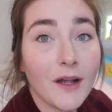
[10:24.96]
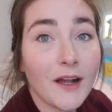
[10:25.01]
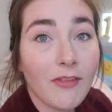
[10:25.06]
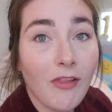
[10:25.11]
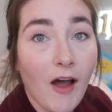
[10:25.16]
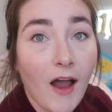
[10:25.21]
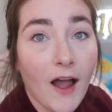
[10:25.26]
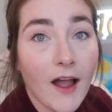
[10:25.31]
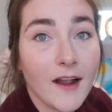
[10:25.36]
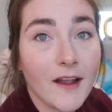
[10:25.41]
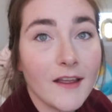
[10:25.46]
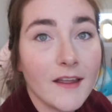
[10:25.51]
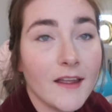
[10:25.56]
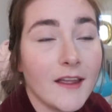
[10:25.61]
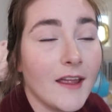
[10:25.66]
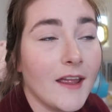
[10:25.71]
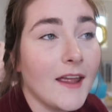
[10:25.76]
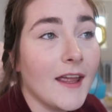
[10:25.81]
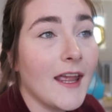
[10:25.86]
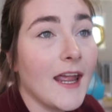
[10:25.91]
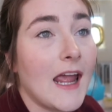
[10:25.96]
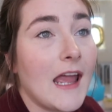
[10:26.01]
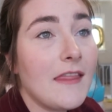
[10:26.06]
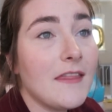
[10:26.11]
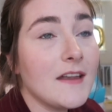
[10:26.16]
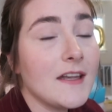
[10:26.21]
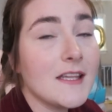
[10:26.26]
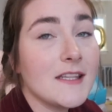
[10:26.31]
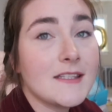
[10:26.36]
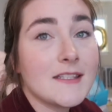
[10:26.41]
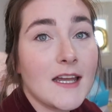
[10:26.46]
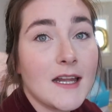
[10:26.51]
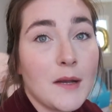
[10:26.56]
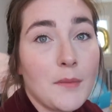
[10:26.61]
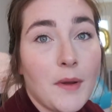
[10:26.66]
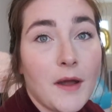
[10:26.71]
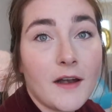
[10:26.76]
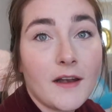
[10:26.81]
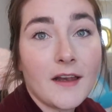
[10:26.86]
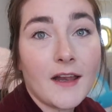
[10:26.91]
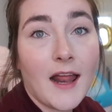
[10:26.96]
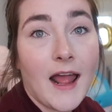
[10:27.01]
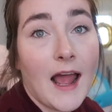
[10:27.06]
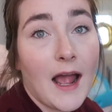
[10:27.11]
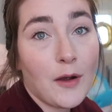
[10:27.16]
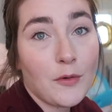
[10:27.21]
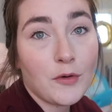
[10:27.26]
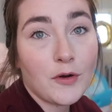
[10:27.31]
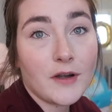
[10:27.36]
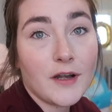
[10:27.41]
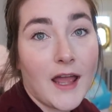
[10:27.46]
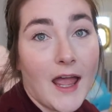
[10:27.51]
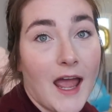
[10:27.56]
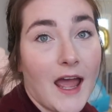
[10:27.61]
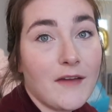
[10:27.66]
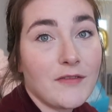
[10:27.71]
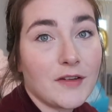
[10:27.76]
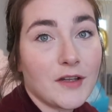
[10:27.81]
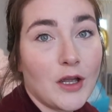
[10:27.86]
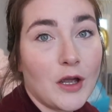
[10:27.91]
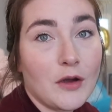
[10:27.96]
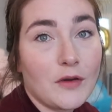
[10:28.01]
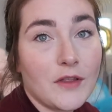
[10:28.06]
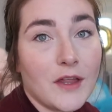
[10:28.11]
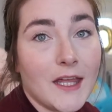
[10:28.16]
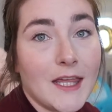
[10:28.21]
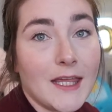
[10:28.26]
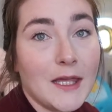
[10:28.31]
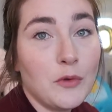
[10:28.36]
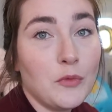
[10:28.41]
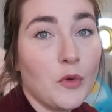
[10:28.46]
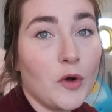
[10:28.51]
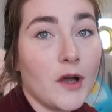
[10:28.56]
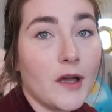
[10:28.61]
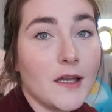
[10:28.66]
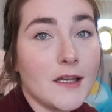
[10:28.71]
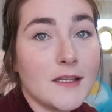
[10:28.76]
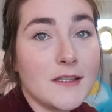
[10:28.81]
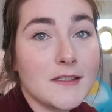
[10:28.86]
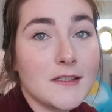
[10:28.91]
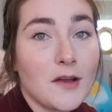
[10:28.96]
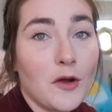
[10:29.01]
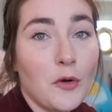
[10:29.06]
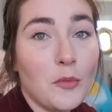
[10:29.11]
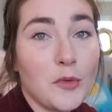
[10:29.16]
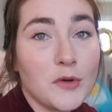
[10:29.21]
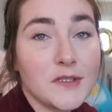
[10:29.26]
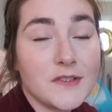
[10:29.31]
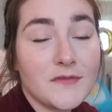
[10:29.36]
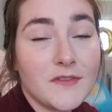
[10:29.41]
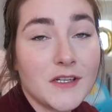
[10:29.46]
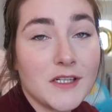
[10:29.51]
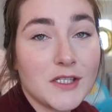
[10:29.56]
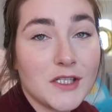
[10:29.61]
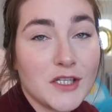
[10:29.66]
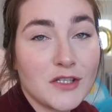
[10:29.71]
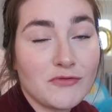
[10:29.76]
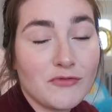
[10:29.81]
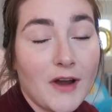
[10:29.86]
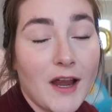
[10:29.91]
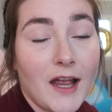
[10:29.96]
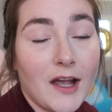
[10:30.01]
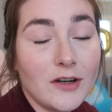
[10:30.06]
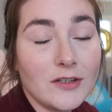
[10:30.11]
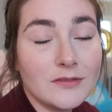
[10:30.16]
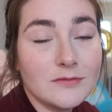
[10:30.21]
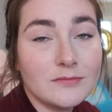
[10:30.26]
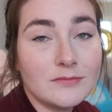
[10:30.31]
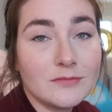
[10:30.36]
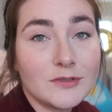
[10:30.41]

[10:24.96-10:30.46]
o'clock. Anthony said about an hour and a half ago that he was almost finished his route.